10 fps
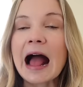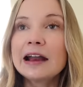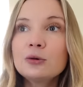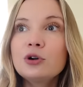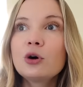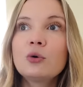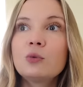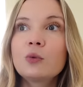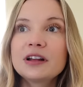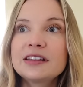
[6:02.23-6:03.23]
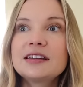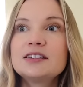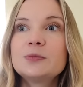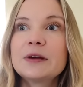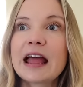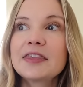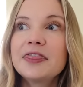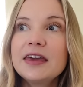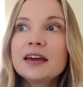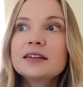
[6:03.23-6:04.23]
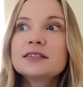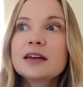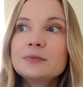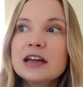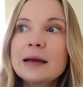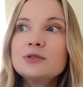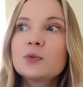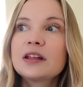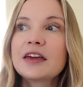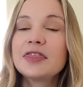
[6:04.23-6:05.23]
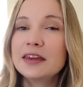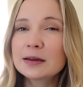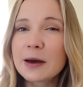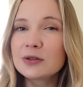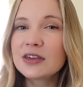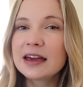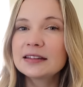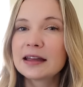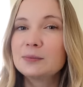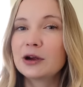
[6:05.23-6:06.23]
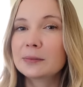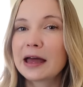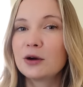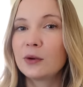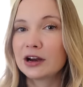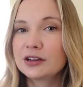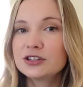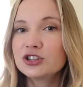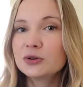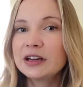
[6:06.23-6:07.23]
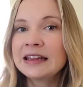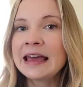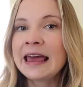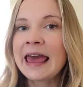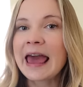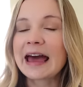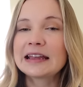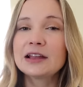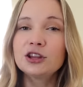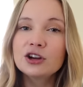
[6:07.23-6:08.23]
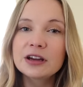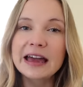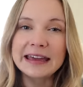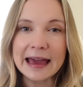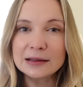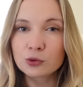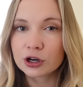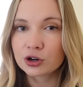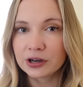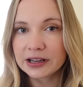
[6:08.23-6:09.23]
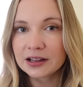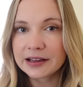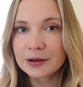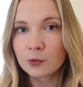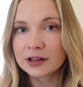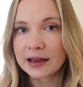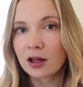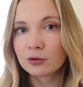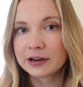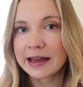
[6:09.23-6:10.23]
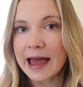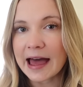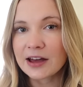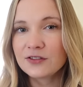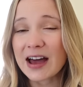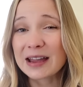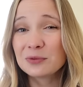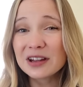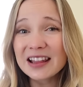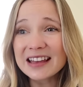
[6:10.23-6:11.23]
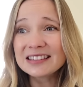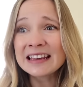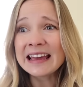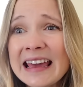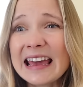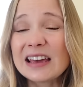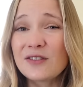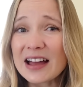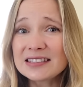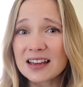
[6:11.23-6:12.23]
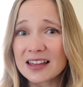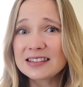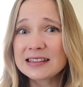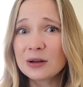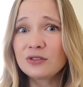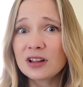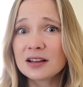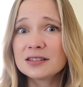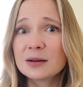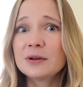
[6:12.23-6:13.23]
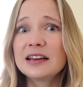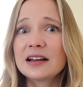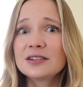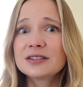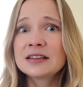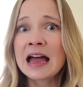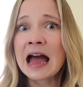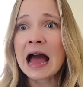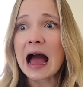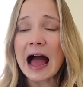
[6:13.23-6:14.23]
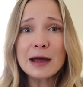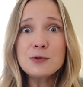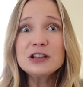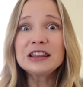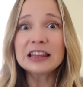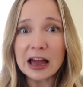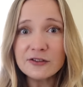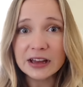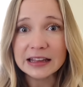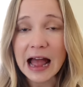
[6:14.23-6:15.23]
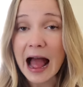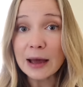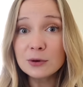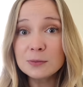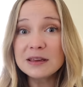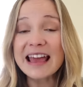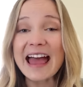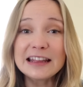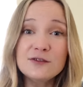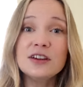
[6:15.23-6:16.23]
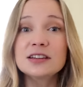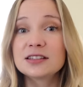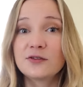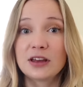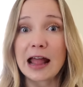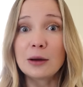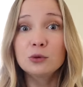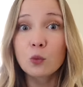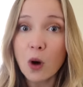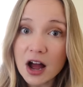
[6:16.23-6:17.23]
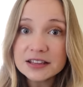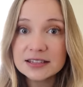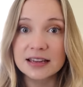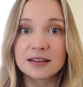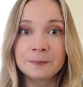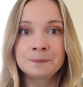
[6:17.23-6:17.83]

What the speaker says: I don't know what it is, but I think sometimes when I think about that and I bring my awareness to it, and I look again more critically at what I already have, I realize if I saw this outfit on somebody else, I would love it. I would be envious of it. I would want it.